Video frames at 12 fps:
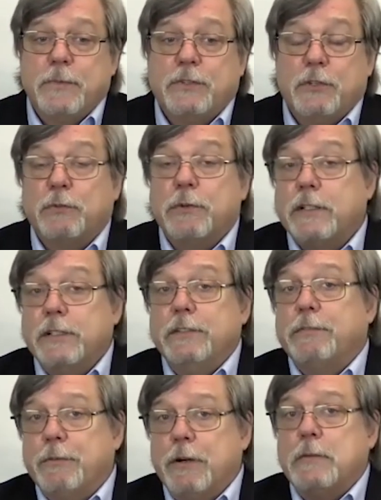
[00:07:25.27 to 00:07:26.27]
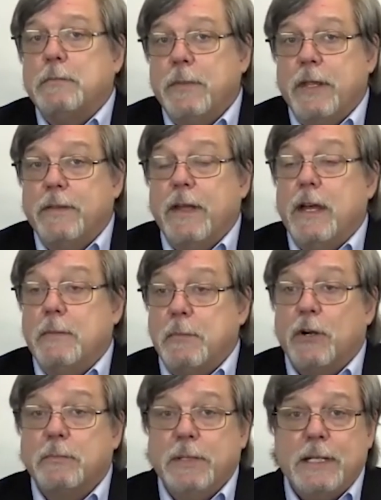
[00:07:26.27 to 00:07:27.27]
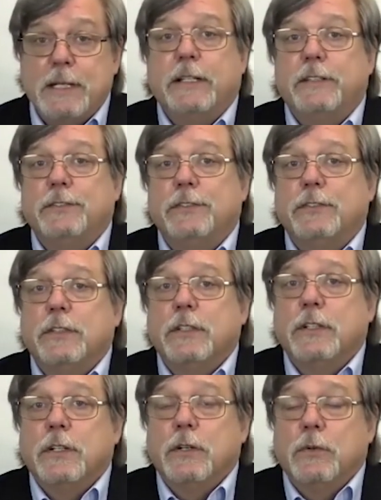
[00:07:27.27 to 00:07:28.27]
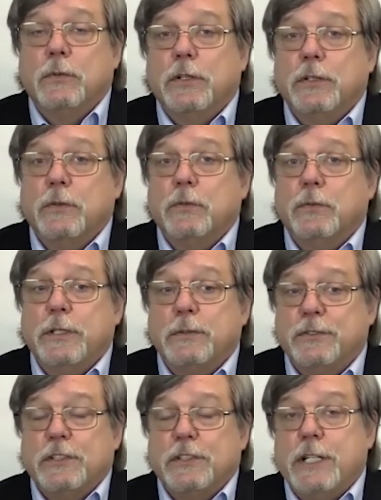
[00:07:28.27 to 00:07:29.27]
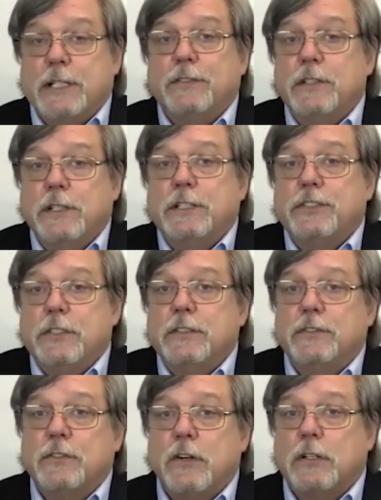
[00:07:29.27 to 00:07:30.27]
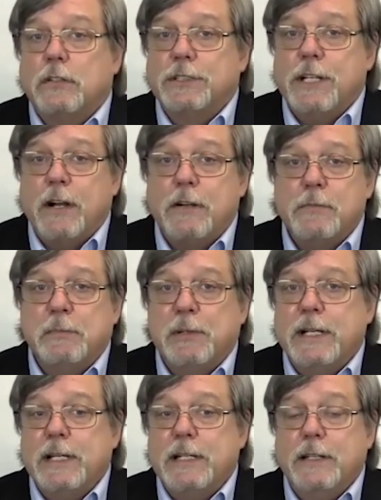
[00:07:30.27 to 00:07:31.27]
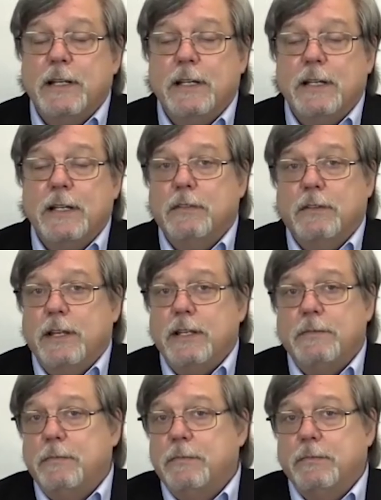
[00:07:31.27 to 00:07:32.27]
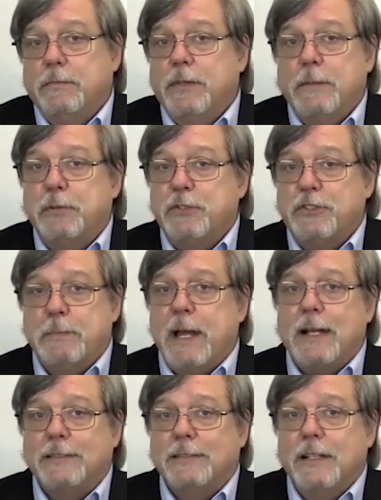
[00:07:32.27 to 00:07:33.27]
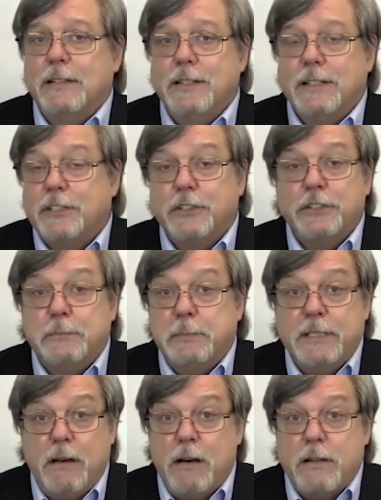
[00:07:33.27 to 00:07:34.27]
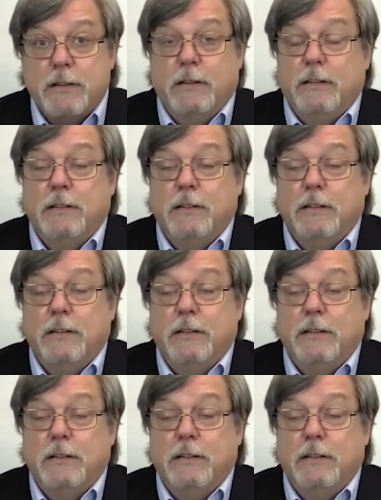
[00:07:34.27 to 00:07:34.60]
directly from MRBs where we were suggesting they should install a retirement plan, and they pushed back saying that it couldn't be done.